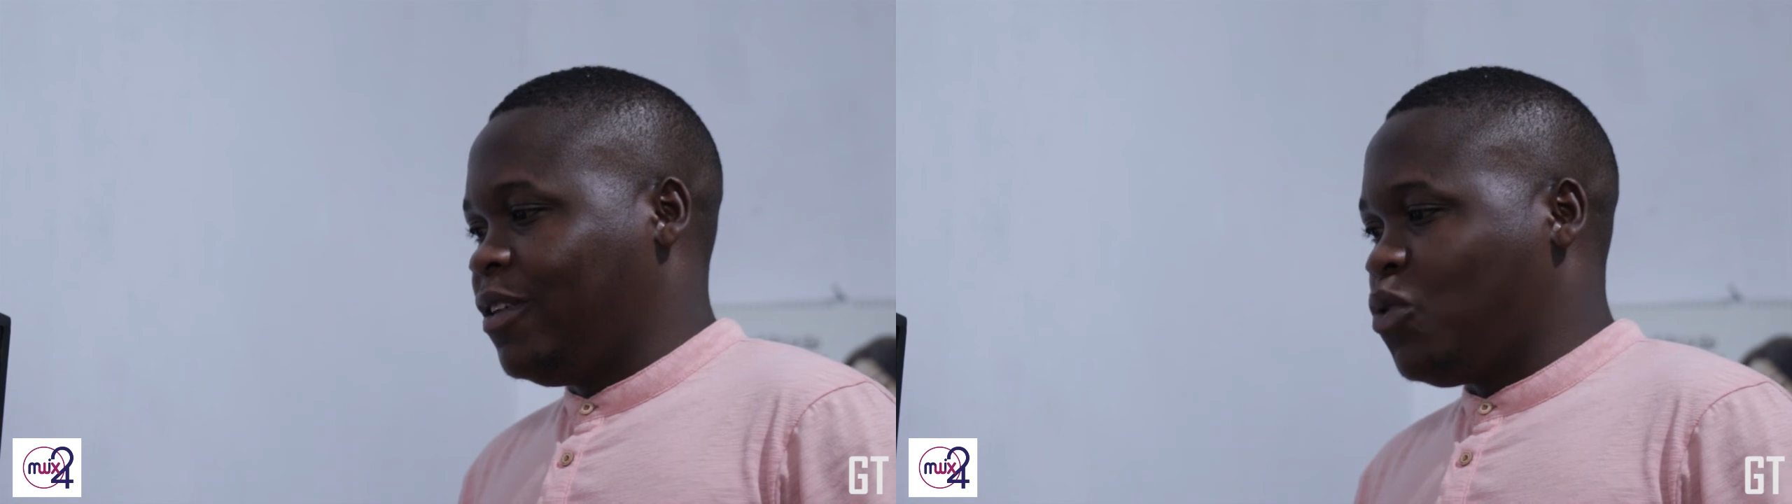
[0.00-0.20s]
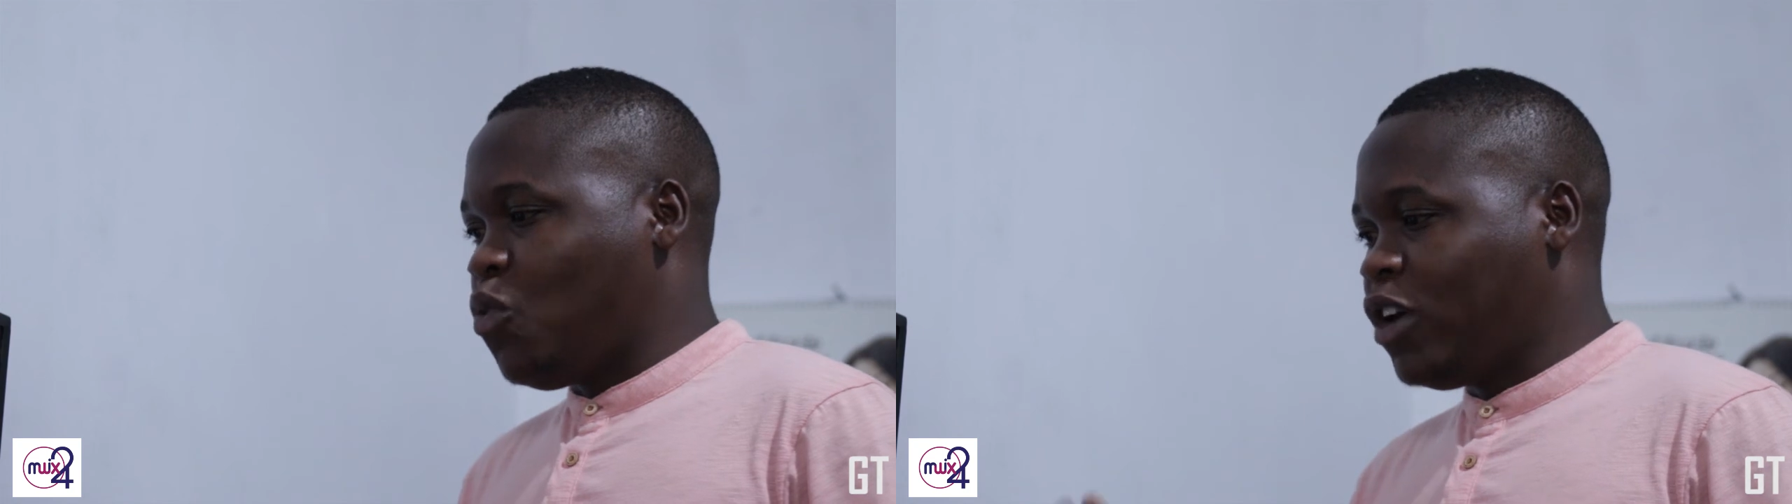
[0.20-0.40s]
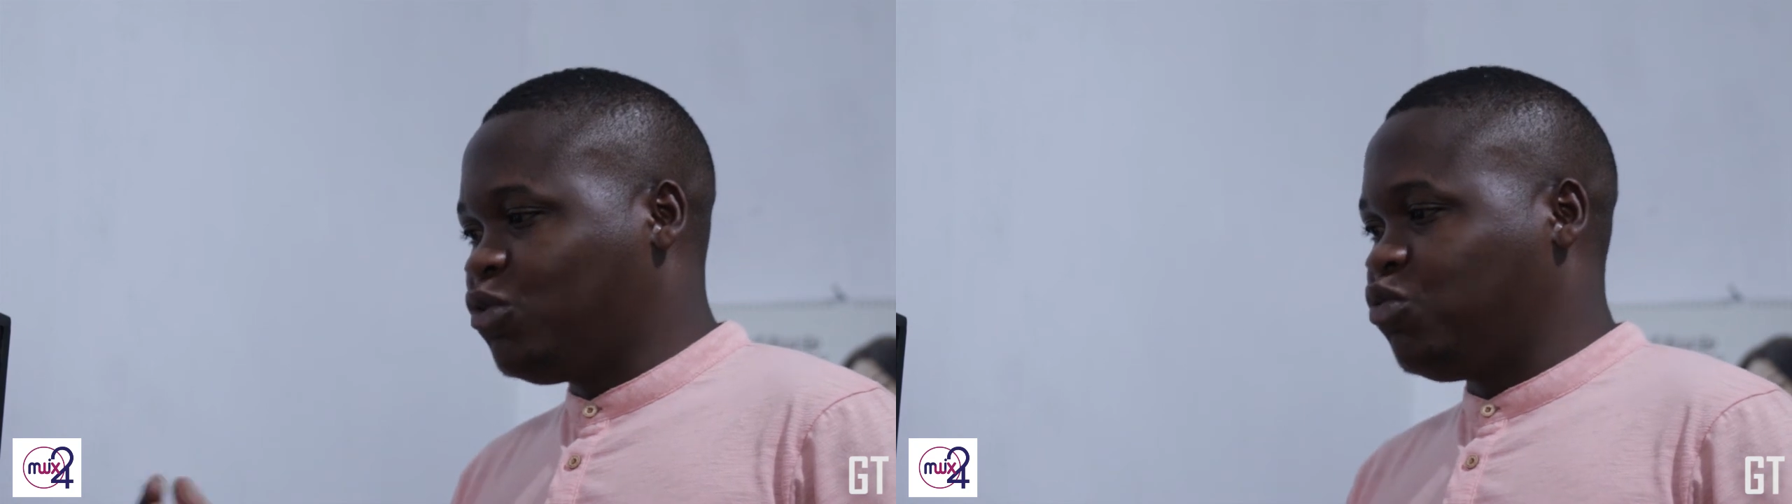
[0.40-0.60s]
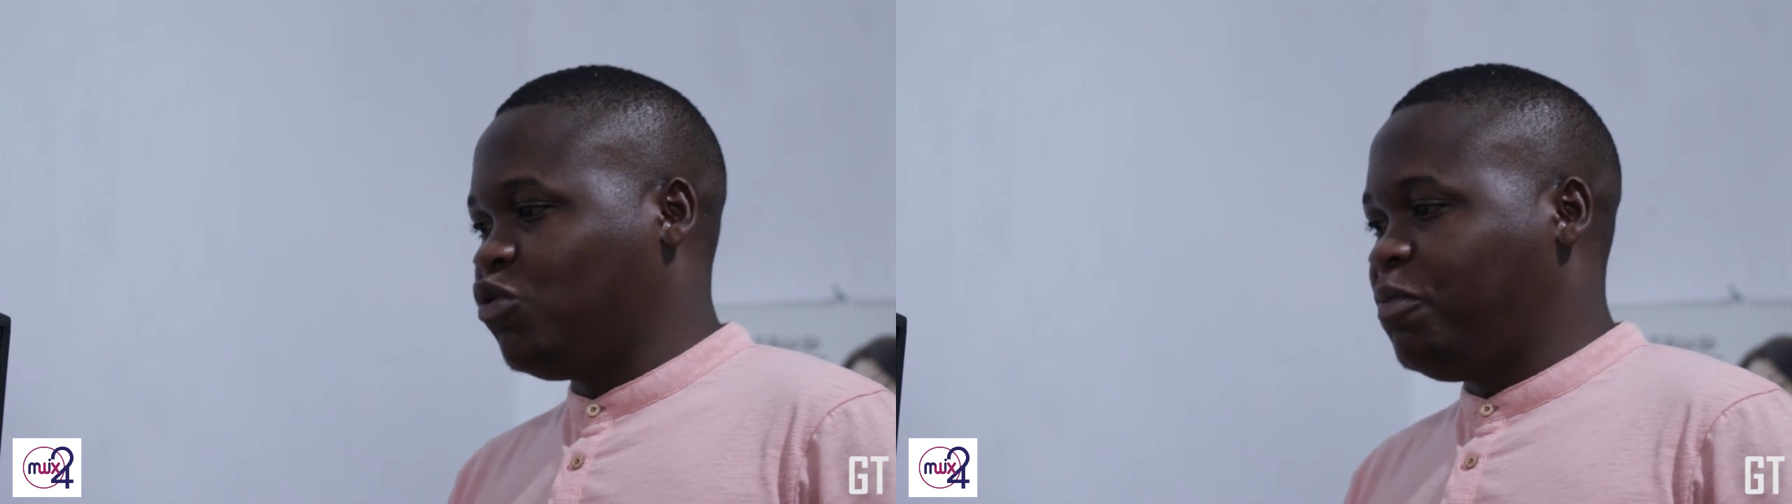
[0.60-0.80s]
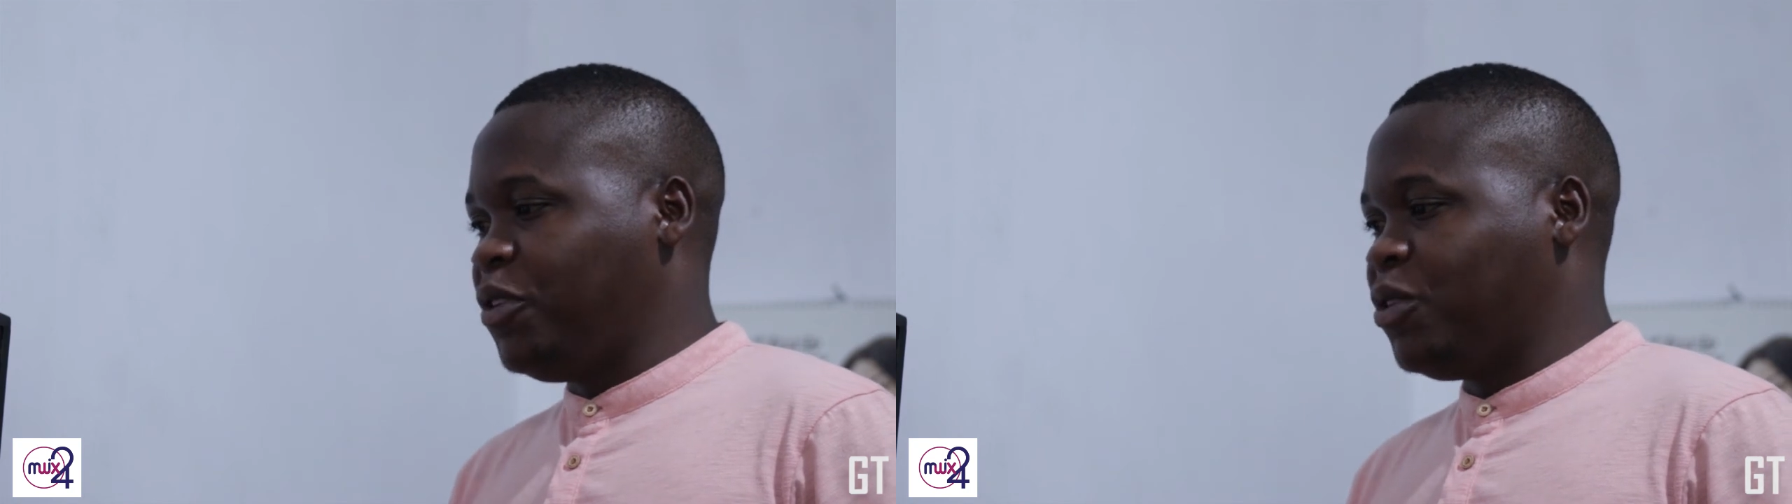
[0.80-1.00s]
What
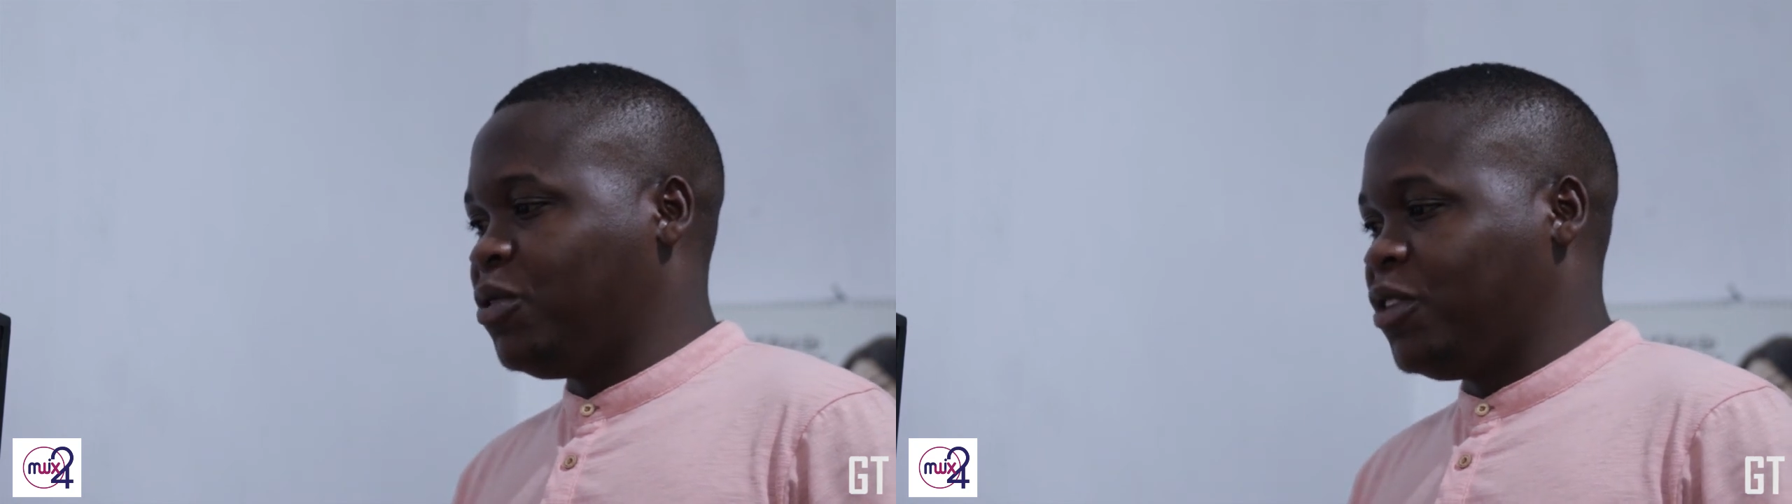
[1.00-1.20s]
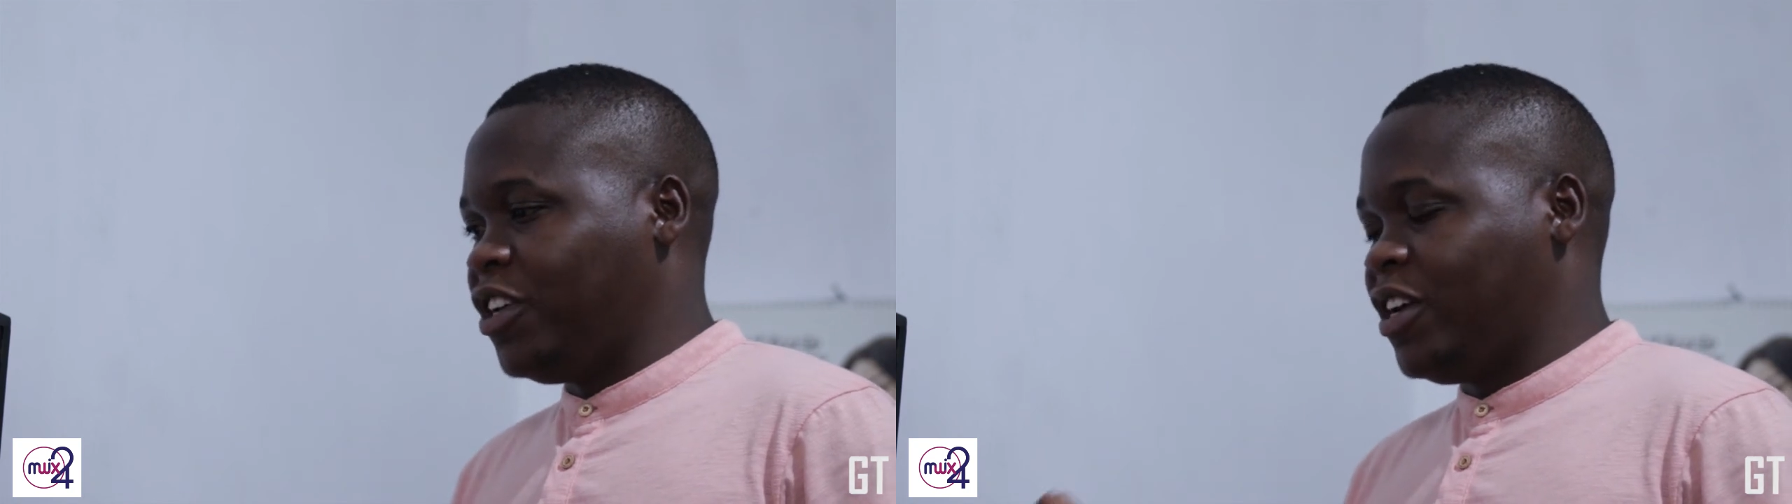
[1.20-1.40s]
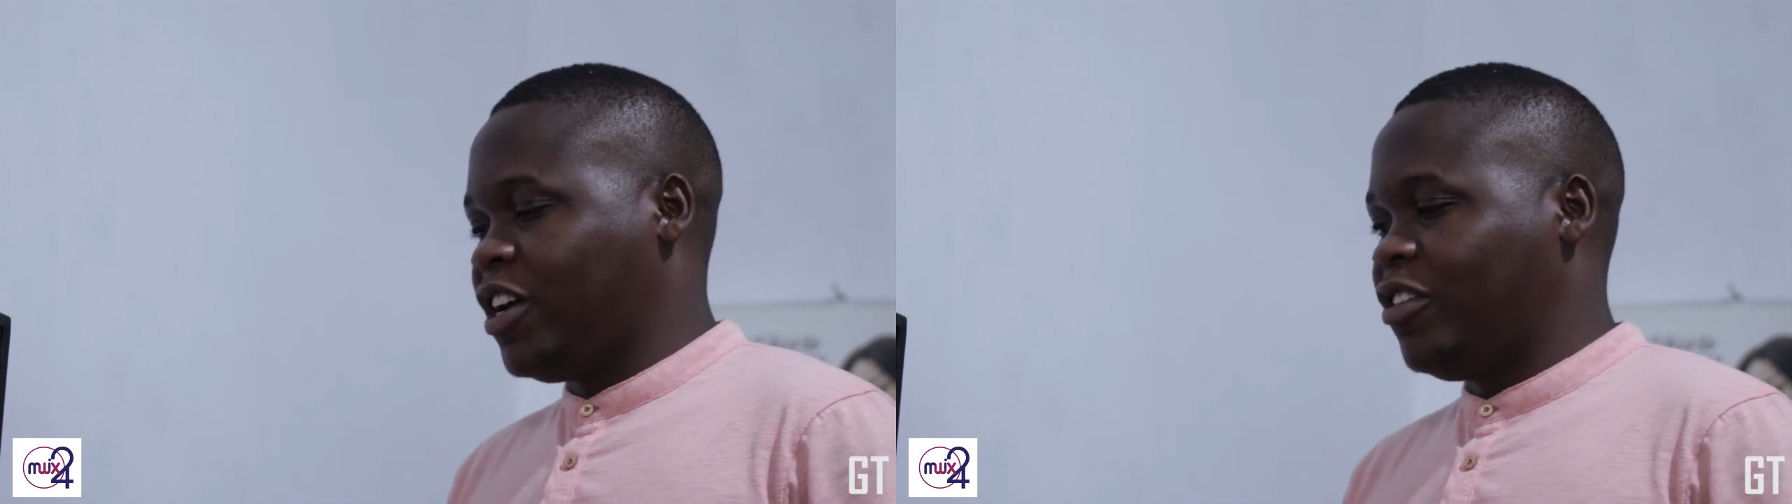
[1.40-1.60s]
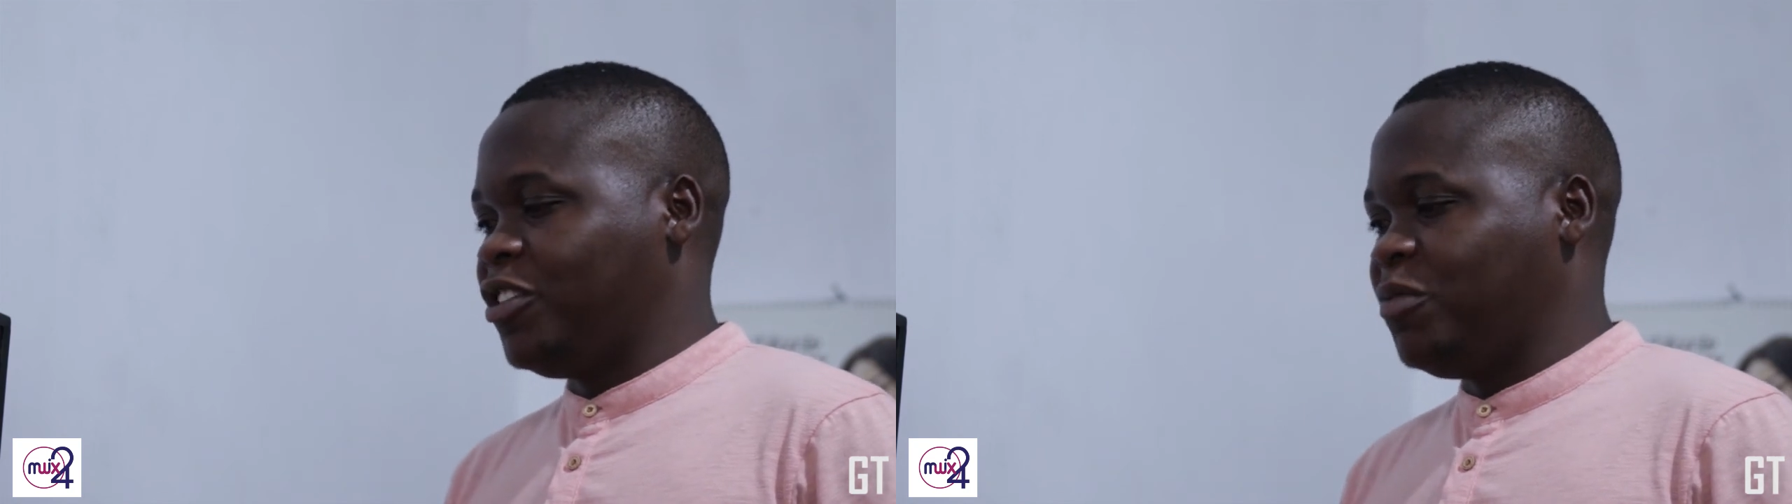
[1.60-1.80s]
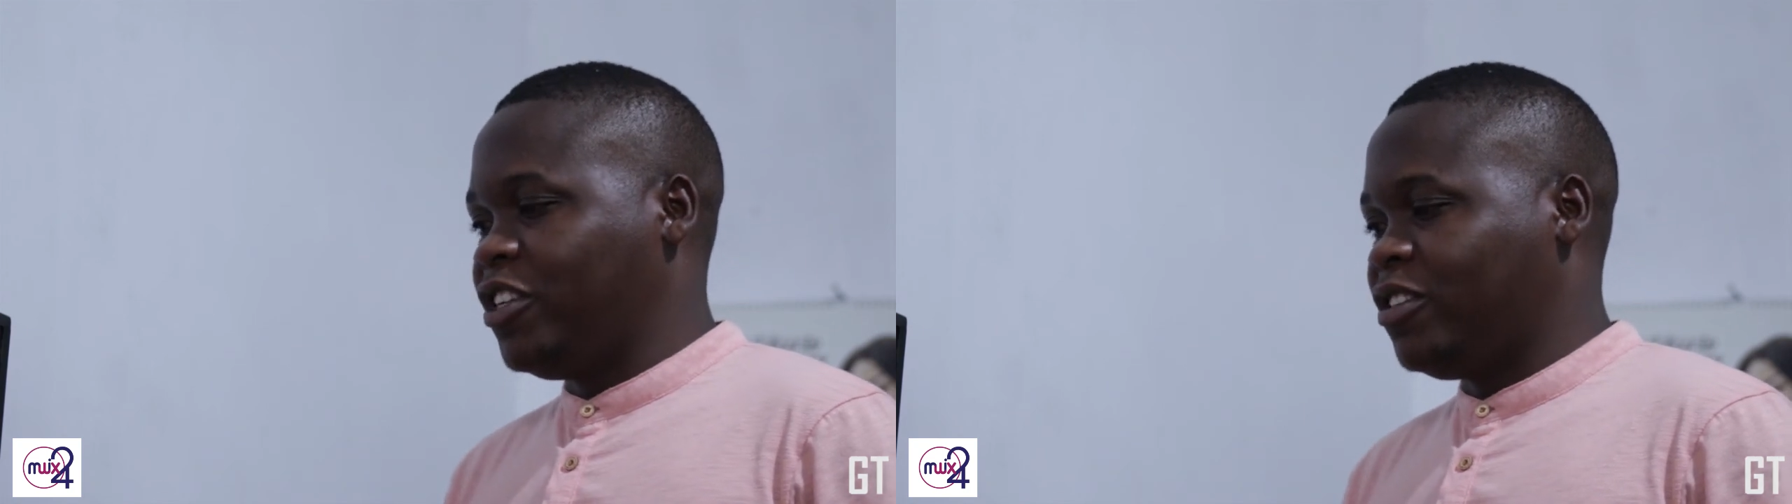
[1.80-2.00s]
would be your
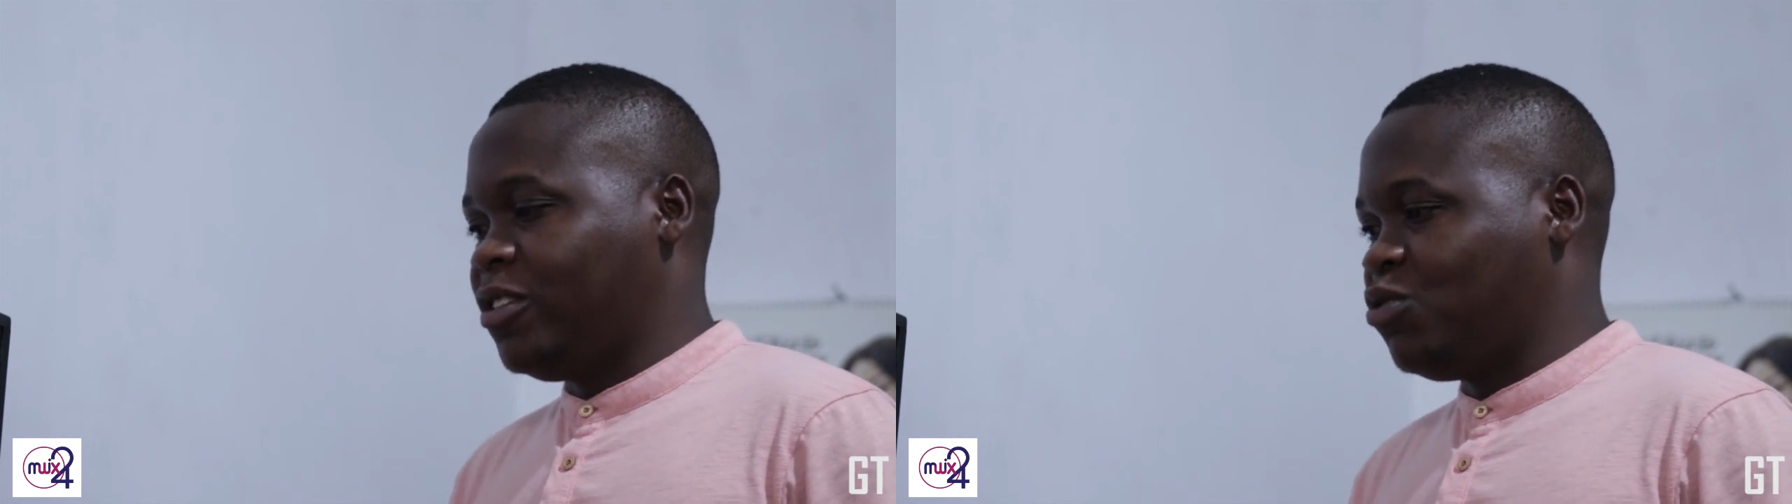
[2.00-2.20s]
encouragement